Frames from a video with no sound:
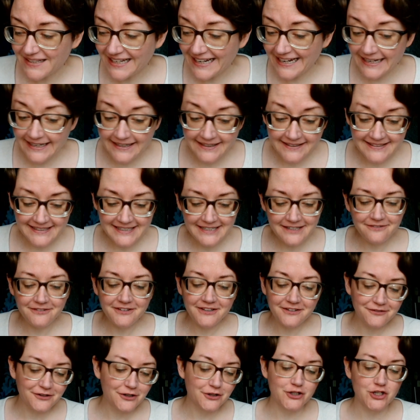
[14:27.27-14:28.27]
And even
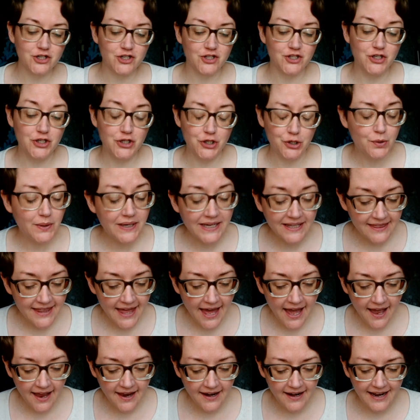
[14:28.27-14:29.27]
if you're just doing
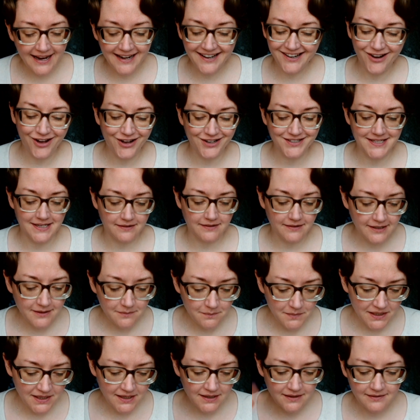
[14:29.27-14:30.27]
that and not telling
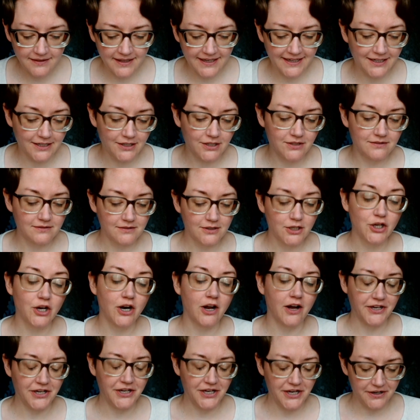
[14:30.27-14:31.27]
me, like, good
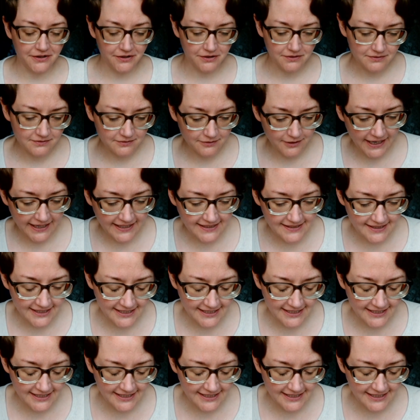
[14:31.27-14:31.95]
on you, right?